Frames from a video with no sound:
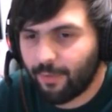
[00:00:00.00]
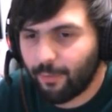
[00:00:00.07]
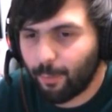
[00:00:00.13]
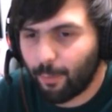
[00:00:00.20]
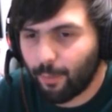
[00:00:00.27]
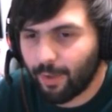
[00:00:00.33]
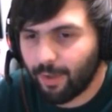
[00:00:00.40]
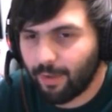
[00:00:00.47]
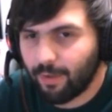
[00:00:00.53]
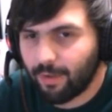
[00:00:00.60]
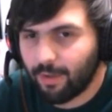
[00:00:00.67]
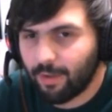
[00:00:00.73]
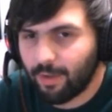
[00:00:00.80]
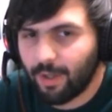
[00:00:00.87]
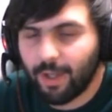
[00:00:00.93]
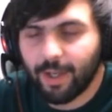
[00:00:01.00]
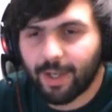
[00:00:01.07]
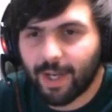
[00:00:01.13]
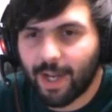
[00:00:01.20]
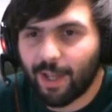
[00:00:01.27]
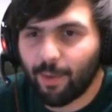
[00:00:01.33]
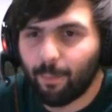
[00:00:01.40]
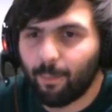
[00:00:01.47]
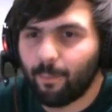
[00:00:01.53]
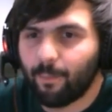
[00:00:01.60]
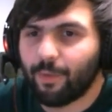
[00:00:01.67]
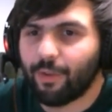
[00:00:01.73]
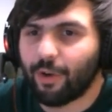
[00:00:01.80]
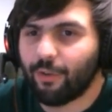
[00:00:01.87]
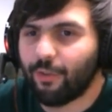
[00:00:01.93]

point, it kind of starts to